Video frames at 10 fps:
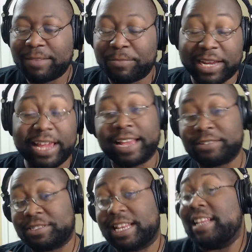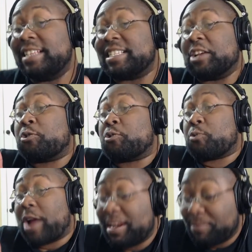But again, as you said, it is
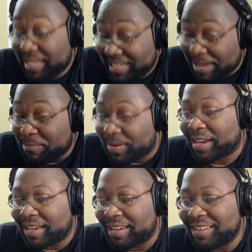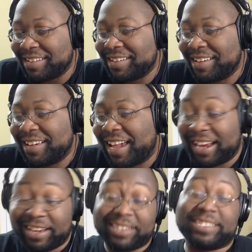incredibly nitpicky. Yeah, and
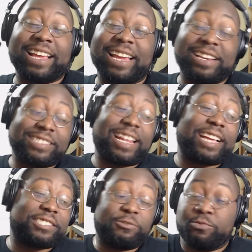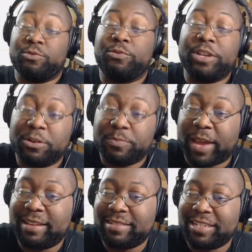it doesn't it doesn't actually ruin or
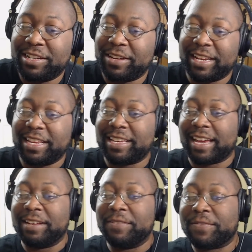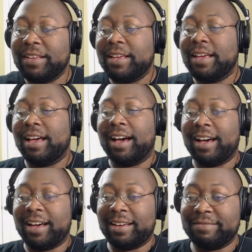paint you know any kind of
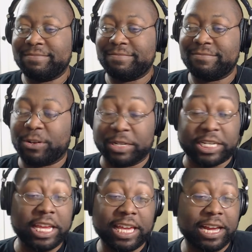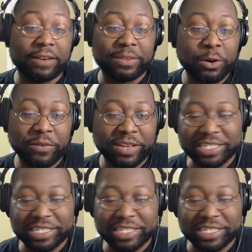uh critiquing of the movie.